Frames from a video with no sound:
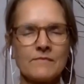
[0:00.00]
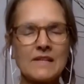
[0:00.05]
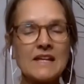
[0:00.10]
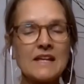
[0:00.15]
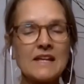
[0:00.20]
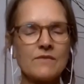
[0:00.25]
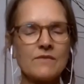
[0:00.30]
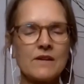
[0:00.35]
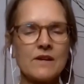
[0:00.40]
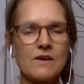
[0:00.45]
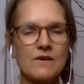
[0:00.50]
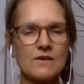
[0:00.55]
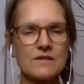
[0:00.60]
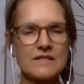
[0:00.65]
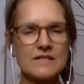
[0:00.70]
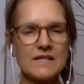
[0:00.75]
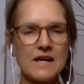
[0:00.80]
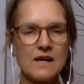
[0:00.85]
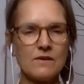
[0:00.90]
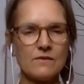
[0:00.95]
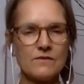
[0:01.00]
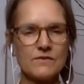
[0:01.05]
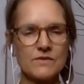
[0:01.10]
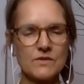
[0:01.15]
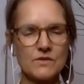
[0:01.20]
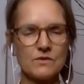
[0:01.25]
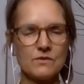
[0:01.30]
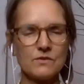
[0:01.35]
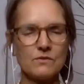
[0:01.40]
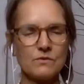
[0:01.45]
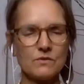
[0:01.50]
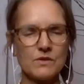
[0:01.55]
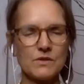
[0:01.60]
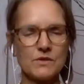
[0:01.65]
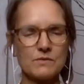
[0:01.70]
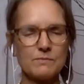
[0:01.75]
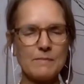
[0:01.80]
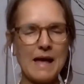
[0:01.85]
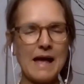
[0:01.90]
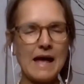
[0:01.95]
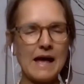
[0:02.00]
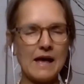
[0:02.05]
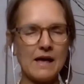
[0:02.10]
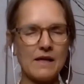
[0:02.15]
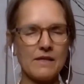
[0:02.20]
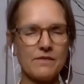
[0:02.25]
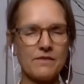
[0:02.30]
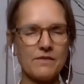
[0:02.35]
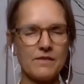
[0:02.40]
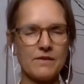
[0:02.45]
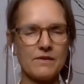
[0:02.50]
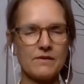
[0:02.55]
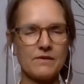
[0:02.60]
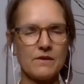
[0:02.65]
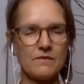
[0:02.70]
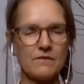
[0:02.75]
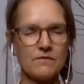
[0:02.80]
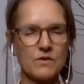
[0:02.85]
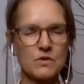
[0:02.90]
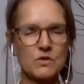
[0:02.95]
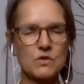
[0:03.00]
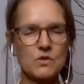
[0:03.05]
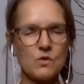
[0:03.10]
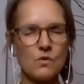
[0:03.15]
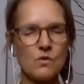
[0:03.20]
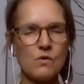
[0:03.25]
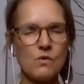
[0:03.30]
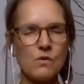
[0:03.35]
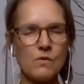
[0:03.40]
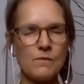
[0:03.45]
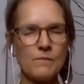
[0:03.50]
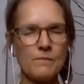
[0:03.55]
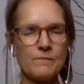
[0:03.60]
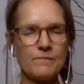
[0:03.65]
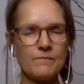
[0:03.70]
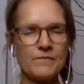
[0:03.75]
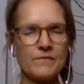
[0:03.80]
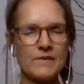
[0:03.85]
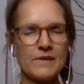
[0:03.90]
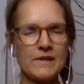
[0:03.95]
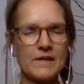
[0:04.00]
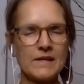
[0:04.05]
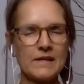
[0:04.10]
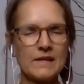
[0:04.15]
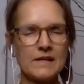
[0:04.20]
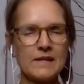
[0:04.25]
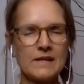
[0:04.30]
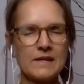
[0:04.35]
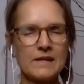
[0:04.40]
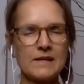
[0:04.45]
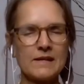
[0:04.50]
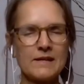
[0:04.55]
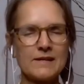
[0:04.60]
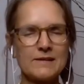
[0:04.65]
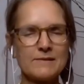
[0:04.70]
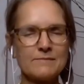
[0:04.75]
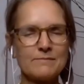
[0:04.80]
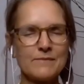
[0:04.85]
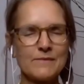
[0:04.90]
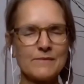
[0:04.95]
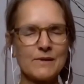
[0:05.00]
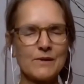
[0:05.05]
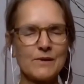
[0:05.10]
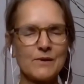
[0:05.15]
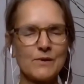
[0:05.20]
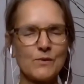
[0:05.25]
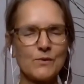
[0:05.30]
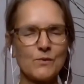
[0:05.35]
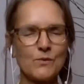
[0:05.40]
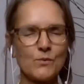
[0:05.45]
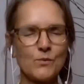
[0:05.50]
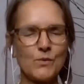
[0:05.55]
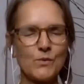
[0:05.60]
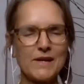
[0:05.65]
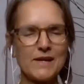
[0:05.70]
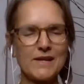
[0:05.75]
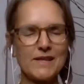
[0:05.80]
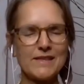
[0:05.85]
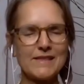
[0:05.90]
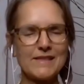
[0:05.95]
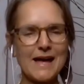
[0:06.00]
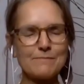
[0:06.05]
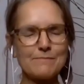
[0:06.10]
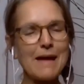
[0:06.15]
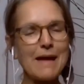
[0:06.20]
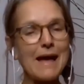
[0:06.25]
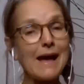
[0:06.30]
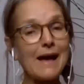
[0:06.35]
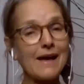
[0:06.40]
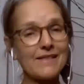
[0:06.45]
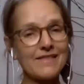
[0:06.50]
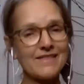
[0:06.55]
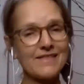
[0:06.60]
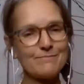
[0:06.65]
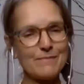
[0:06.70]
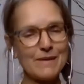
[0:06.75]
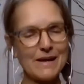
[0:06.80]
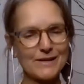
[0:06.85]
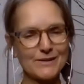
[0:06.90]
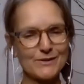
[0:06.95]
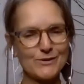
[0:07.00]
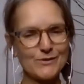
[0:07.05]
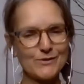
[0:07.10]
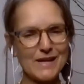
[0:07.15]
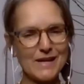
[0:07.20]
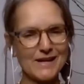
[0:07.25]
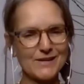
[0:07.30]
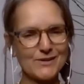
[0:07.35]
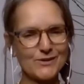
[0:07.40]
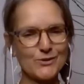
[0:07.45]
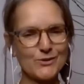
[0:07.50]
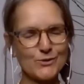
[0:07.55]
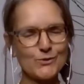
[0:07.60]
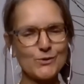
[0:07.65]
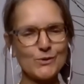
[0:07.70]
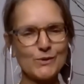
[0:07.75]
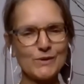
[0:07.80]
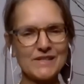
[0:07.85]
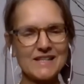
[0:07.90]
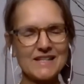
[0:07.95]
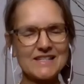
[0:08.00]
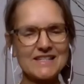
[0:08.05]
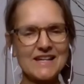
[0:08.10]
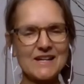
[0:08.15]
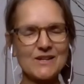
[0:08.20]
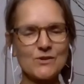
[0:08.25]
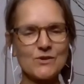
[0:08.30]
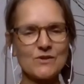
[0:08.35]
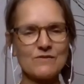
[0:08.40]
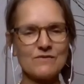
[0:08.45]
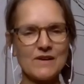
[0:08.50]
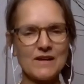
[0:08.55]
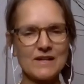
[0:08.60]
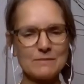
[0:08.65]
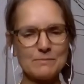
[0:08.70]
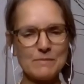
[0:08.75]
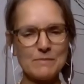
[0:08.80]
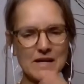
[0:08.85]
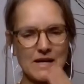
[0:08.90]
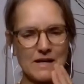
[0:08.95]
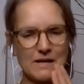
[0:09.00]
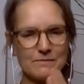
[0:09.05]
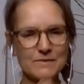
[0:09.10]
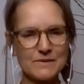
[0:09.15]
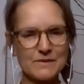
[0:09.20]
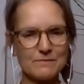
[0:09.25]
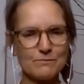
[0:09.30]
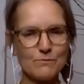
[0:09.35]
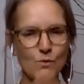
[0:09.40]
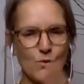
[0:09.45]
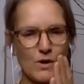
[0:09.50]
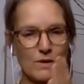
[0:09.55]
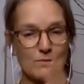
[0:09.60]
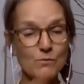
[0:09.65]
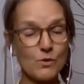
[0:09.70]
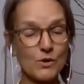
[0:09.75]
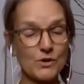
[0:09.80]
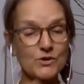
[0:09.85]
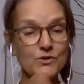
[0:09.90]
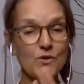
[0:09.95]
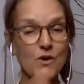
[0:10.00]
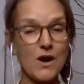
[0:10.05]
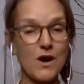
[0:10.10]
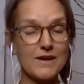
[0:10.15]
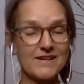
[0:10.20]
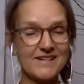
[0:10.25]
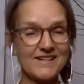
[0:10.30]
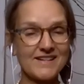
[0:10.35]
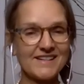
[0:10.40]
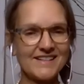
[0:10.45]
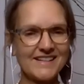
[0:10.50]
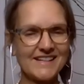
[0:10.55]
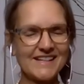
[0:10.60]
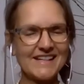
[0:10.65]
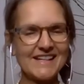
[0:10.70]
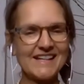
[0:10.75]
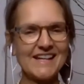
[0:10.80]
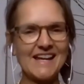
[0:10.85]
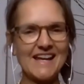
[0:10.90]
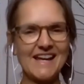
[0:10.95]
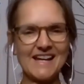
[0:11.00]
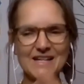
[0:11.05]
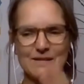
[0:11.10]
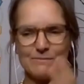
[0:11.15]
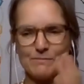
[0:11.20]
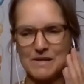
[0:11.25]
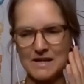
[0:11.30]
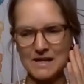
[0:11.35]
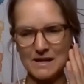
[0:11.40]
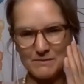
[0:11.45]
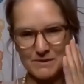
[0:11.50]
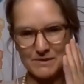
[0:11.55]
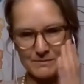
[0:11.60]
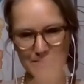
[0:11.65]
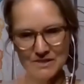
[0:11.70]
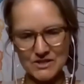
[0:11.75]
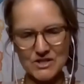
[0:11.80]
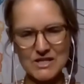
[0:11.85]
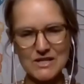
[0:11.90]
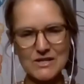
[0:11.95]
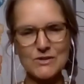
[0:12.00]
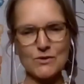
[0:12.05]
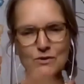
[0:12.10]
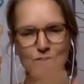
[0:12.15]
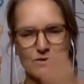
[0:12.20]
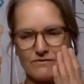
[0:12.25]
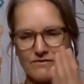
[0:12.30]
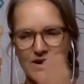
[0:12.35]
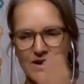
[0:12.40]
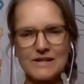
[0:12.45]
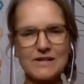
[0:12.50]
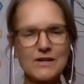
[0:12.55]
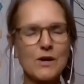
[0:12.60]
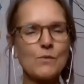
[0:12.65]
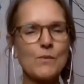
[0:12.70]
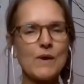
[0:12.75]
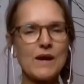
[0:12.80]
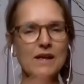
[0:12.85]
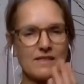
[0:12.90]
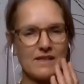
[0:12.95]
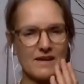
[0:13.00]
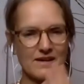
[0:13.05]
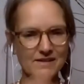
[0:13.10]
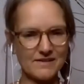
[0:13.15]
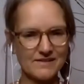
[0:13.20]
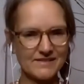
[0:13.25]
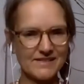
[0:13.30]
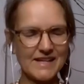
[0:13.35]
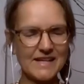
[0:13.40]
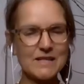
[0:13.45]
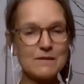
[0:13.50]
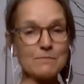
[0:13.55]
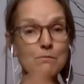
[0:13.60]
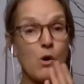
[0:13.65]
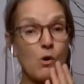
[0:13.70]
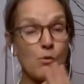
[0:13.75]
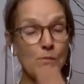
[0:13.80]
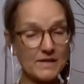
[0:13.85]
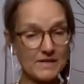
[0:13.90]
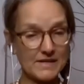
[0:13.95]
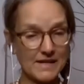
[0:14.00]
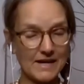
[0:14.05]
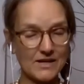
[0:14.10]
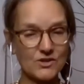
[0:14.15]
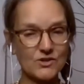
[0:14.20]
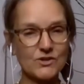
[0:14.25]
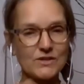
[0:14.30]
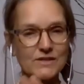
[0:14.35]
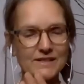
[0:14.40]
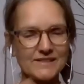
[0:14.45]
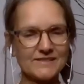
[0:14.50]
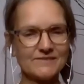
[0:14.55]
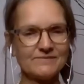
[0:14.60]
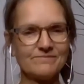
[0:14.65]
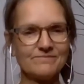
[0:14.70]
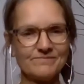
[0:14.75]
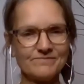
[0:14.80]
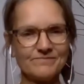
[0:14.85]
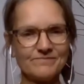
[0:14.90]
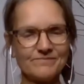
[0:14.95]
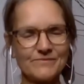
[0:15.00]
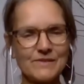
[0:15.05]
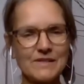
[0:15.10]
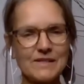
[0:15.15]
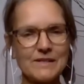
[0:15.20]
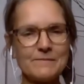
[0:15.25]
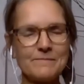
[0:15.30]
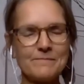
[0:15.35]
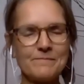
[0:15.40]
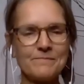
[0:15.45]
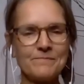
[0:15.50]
giving ourselves to this path of the soul, that path back to that jewel in the center of us becomes more and more trodden, and it becomes much easier to find our way there in the moment, actually, right?